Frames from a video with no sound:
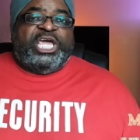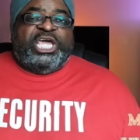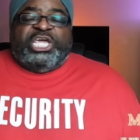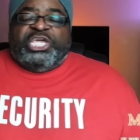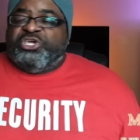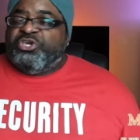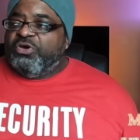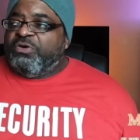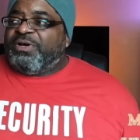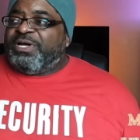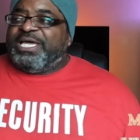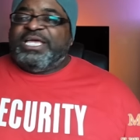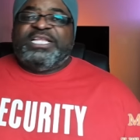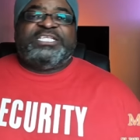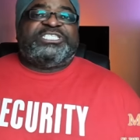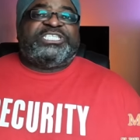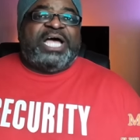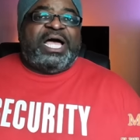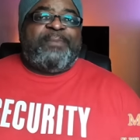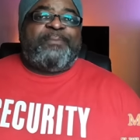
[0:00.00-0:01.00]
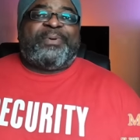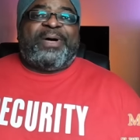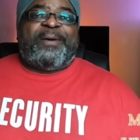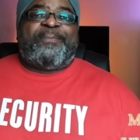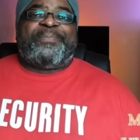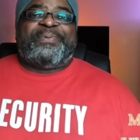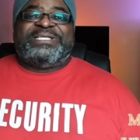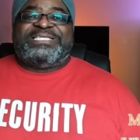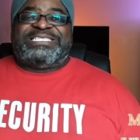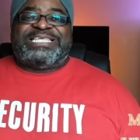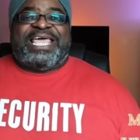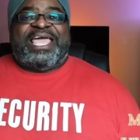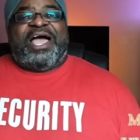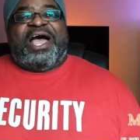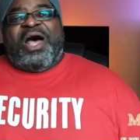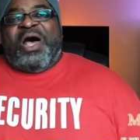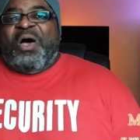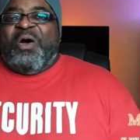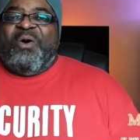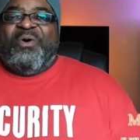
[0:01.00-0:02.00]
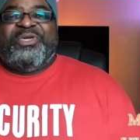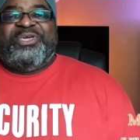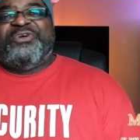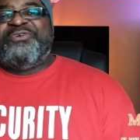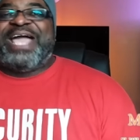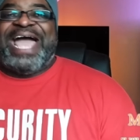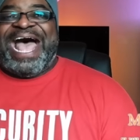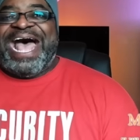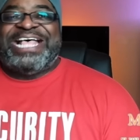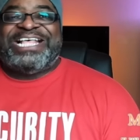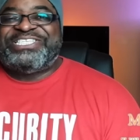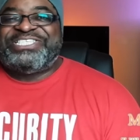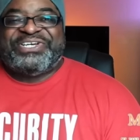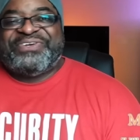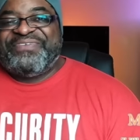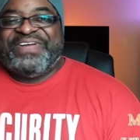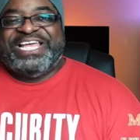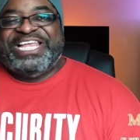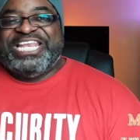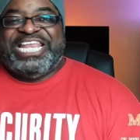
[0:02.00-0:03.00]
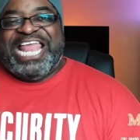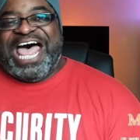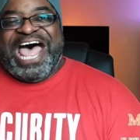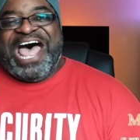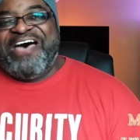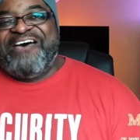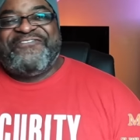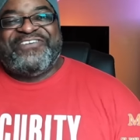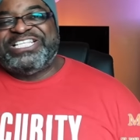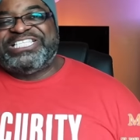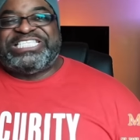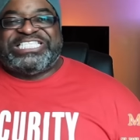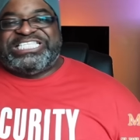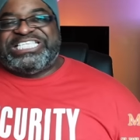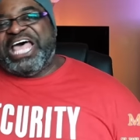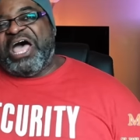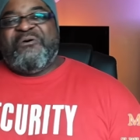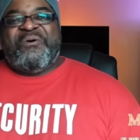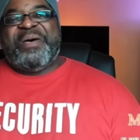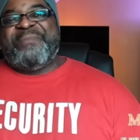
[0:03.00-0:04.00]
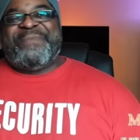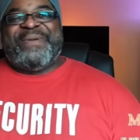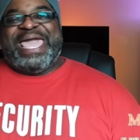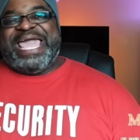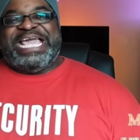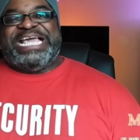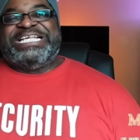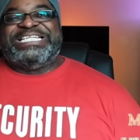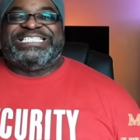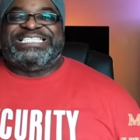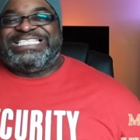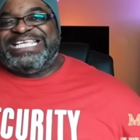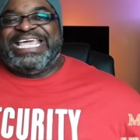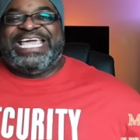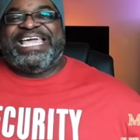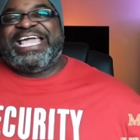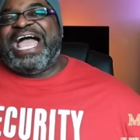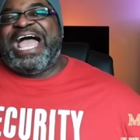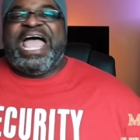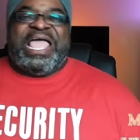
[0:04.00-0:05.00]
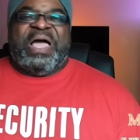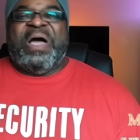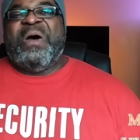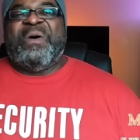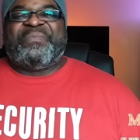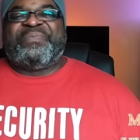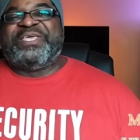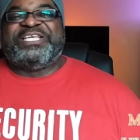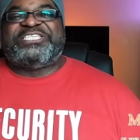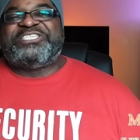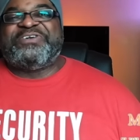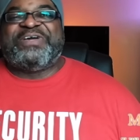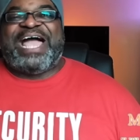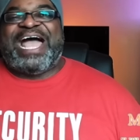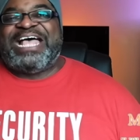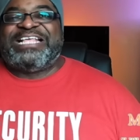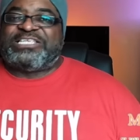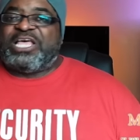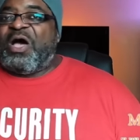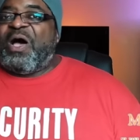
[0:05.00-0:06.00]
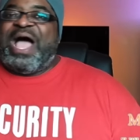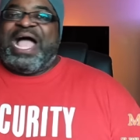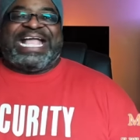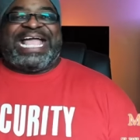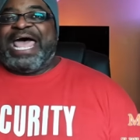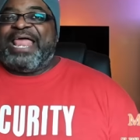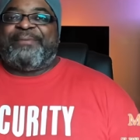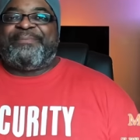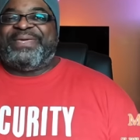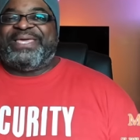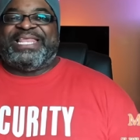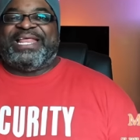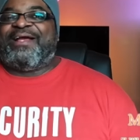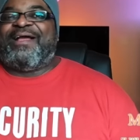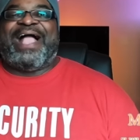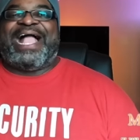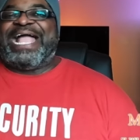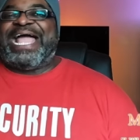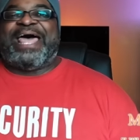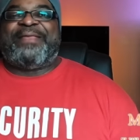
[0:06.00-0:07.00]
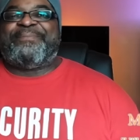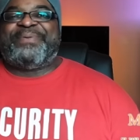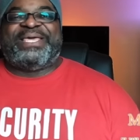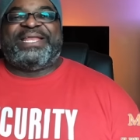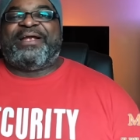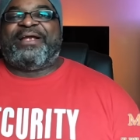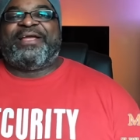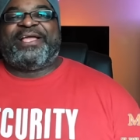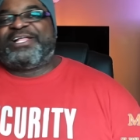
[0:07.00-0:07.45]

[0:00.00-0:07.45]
You can jump up and say, Oh, you guys are in love. It's so amazing. I hope that you guys, oh, I gotta be there. I gotta be there.